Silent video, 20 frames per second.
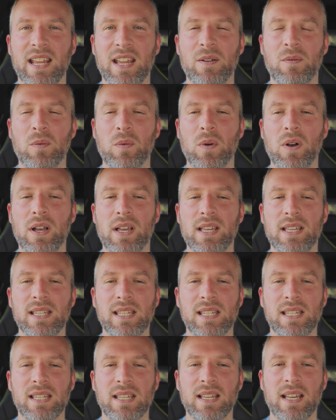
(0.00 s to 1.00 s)
it
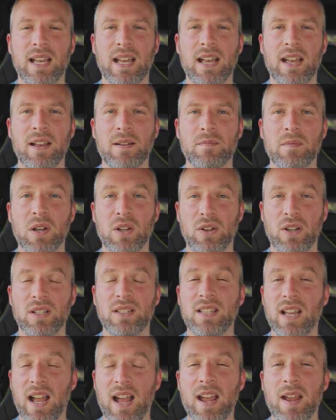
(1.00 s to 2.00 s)
was a
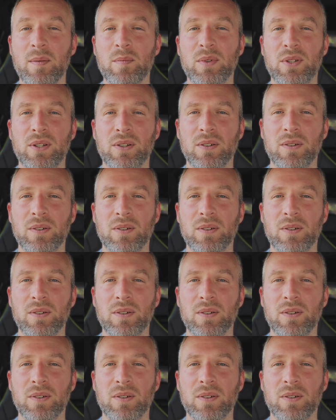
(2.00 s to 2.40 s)
good time